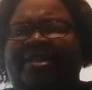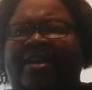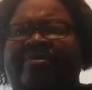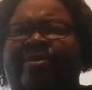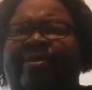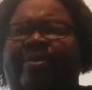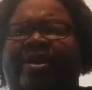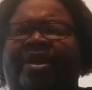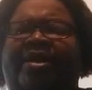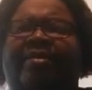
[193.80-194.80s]
of times people
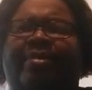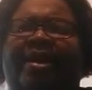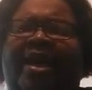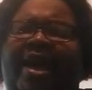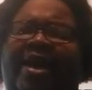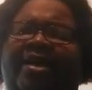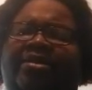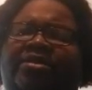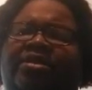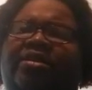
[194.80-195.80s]
end up in
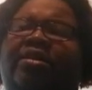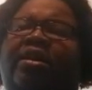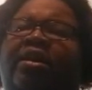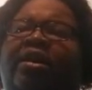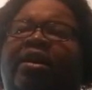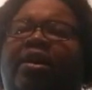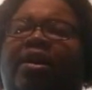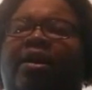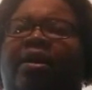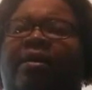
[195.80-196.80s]
gangs and
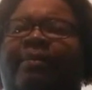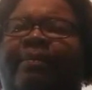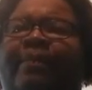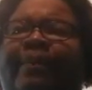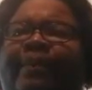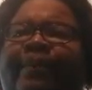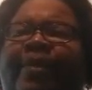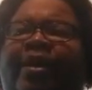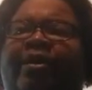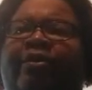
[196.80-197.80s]

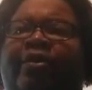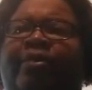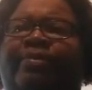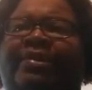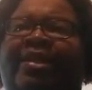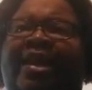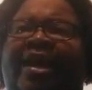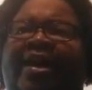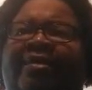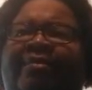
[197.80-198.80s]
in groups
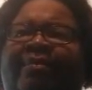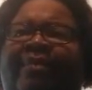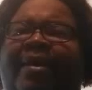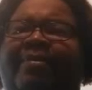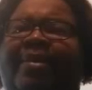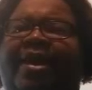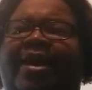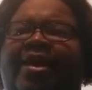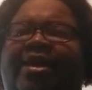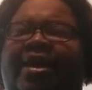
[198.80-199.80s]
that may be
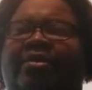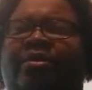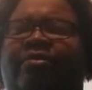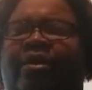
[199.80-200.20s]
headed down the